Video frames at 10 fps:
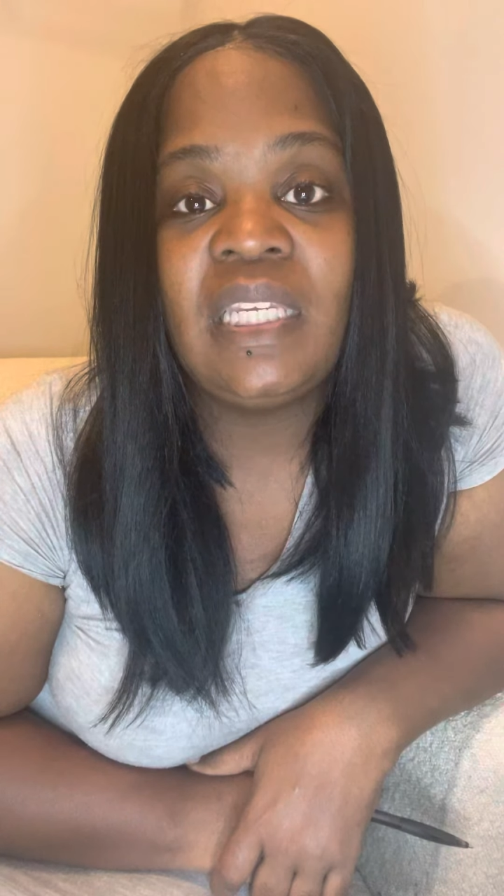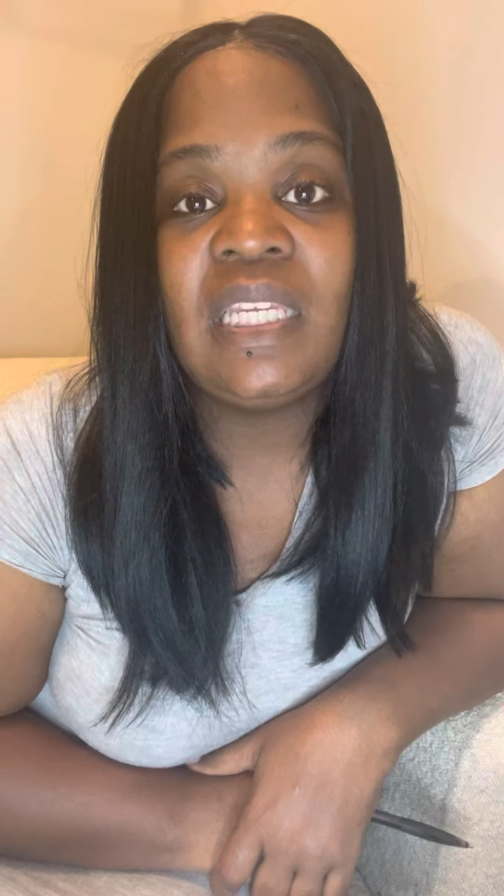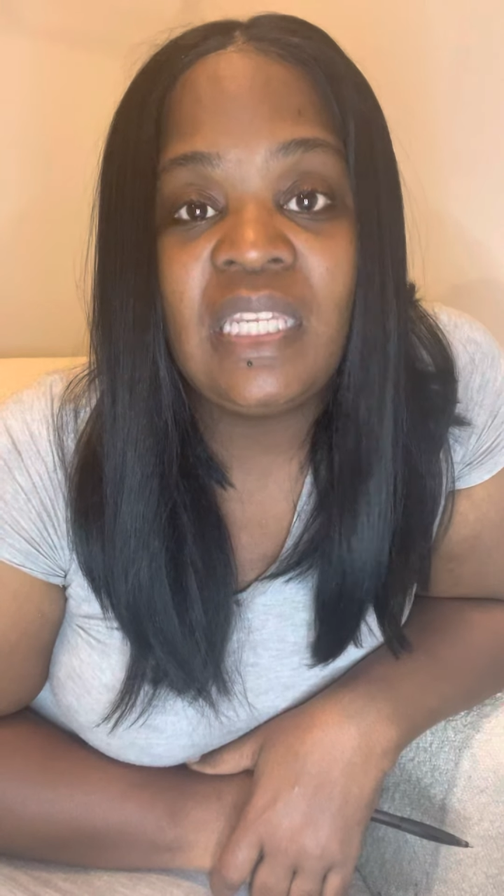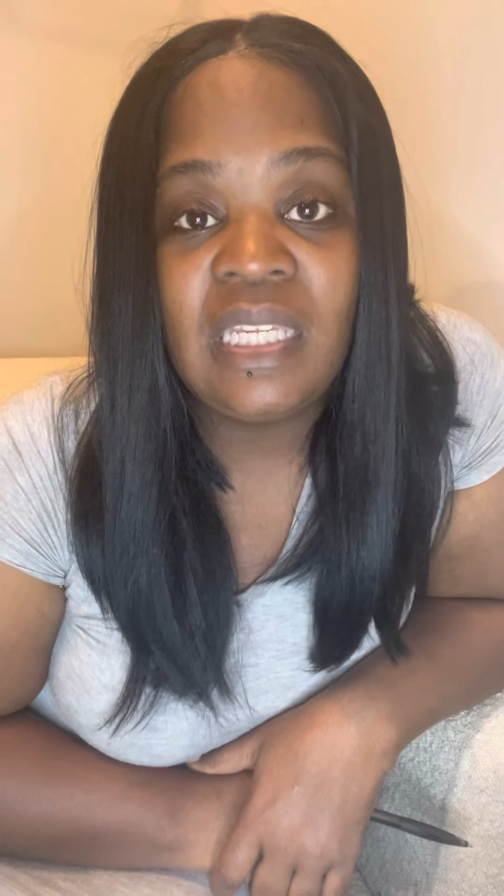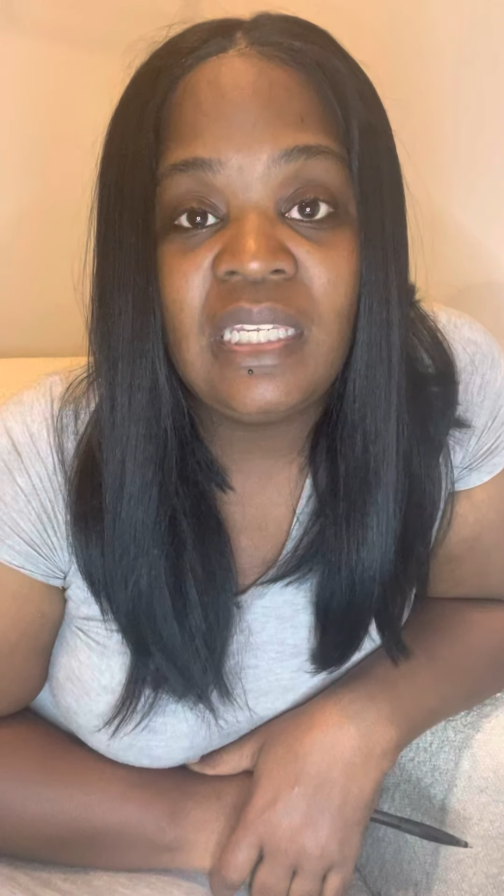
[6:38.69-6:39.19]

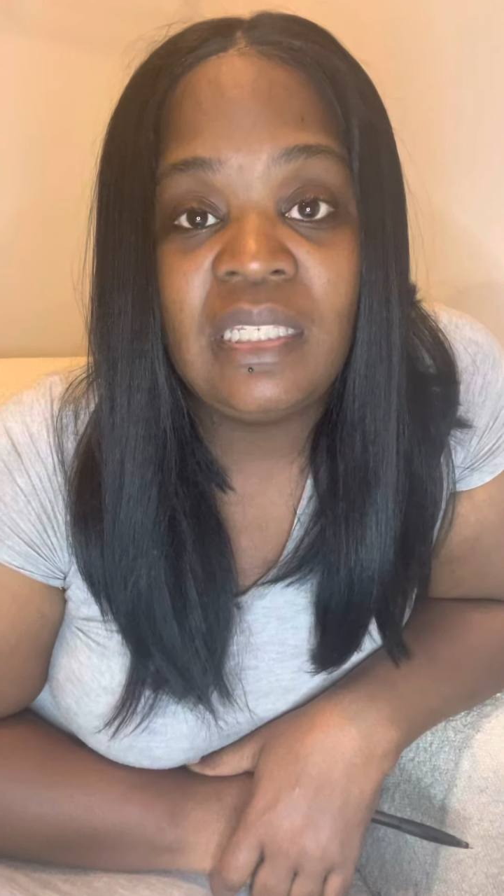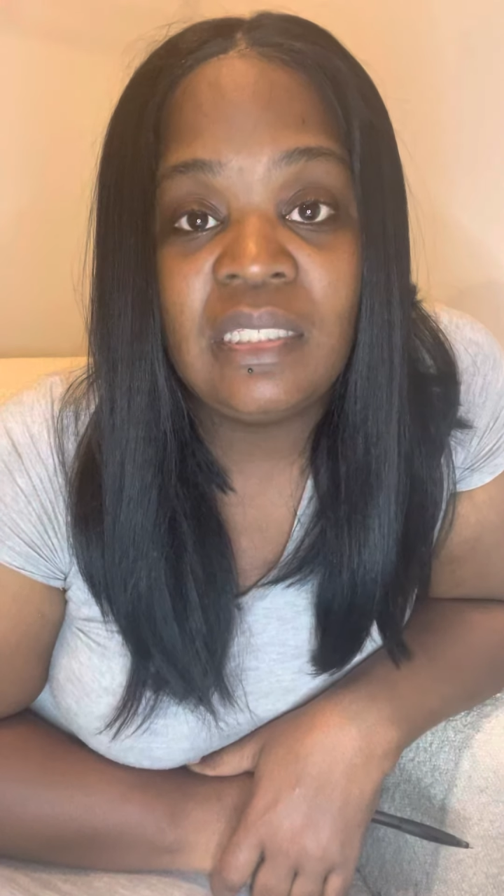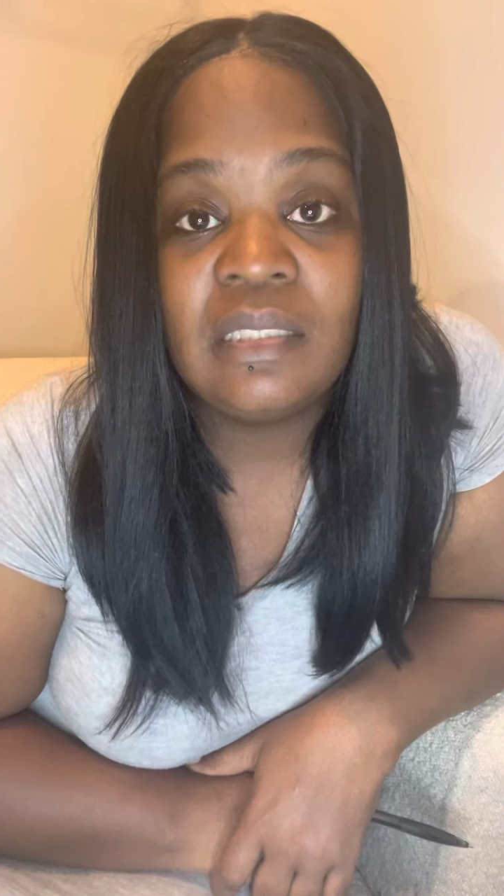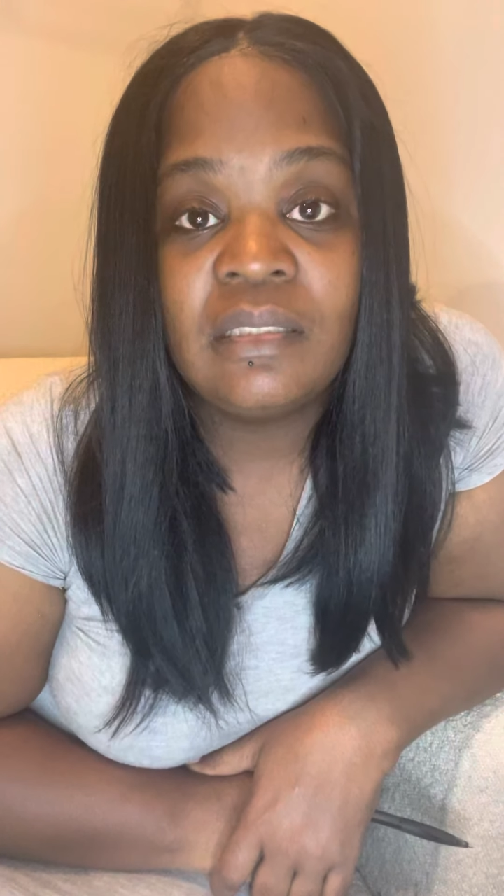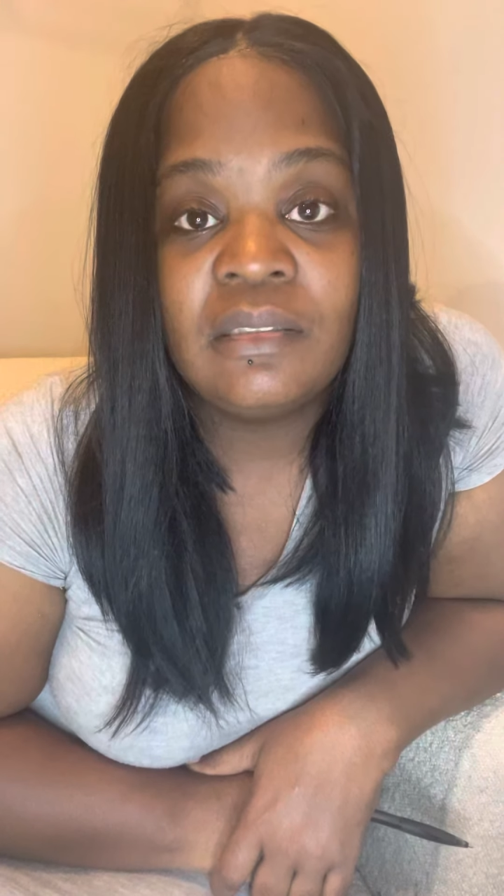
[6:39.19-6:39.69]
heed